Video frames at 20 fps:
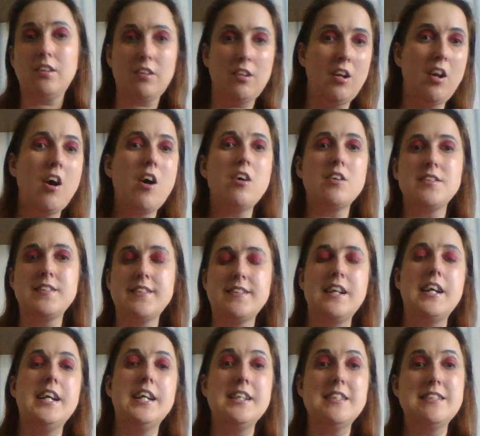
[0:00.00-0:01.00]

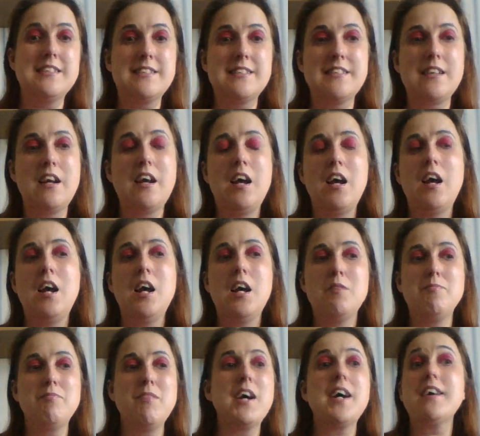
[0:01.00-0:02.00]
classes
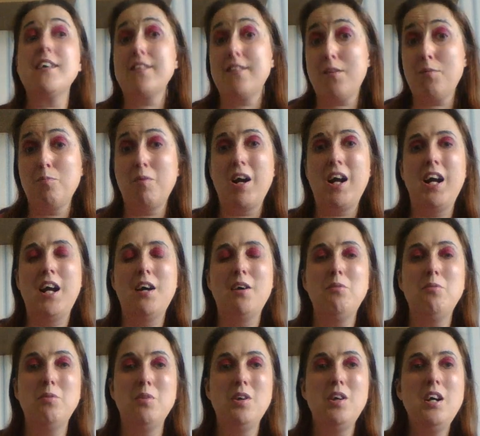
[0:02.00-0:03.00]
um, as well,